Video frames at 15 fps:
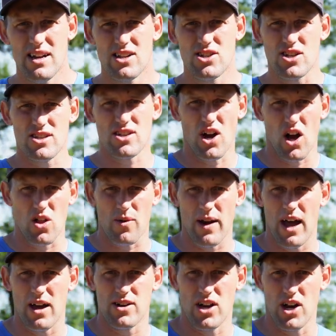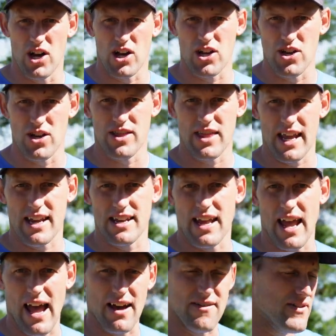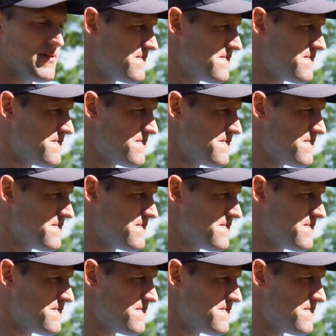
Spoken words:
Just all around a good thing to have.